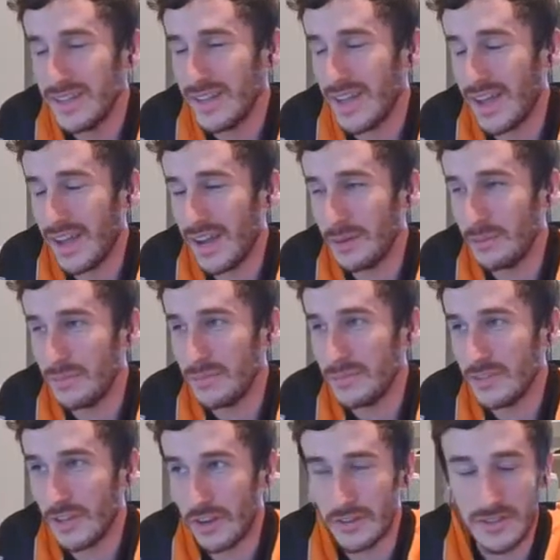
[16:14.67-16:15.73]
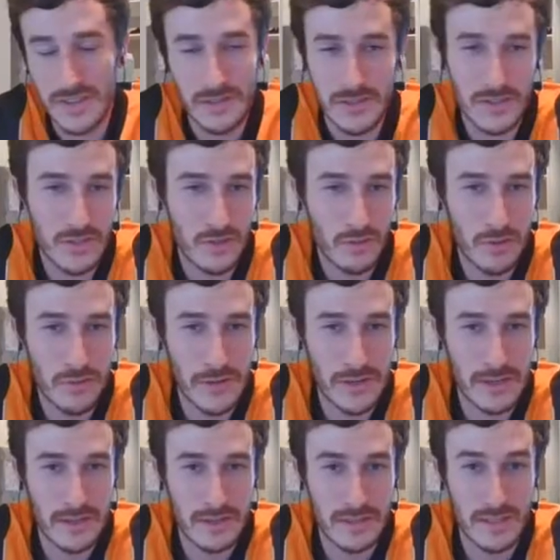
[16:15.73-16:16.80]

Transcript: it was a terrific